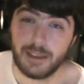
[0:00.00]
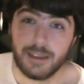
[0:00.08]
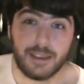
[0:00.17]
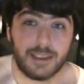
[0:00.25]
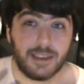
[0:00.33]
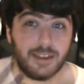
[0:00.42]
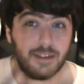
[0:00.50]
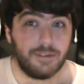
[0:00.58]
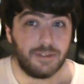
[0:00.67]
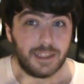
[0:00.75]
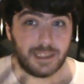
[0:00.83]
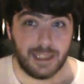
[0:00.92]
Does it live
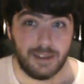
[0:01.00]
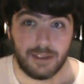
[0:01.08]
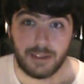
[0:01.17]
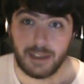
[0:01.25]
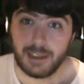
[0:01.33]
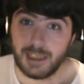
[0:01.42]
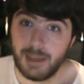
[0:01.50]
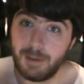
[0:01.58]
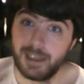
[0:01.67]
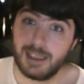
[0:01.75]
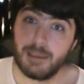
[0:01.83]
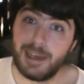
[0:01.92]
for the title as The
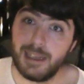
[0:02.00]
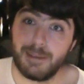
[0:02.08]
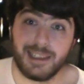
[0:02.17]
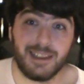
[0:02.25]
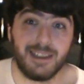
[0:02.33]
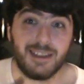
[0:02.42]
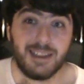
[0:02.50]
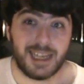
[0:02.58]
Amazing Spider-Man?